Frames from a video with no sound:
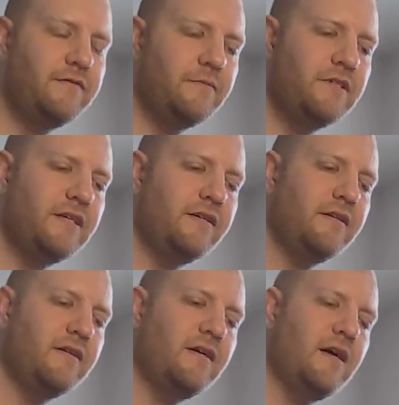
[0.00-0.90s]
From what
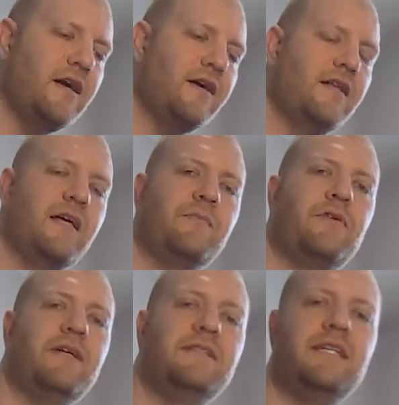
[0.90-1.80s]
I like
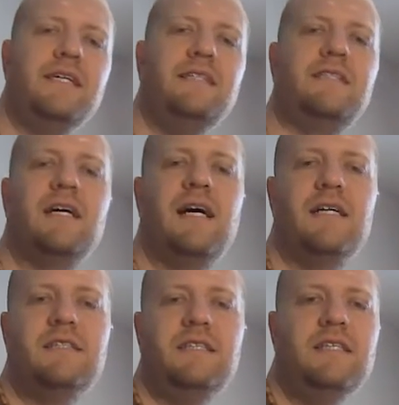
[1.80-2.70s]
playing
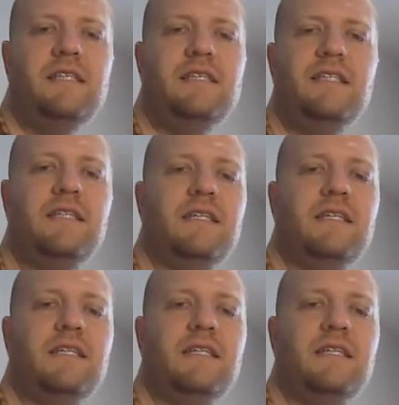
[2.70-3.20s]
tete-ta, teeny.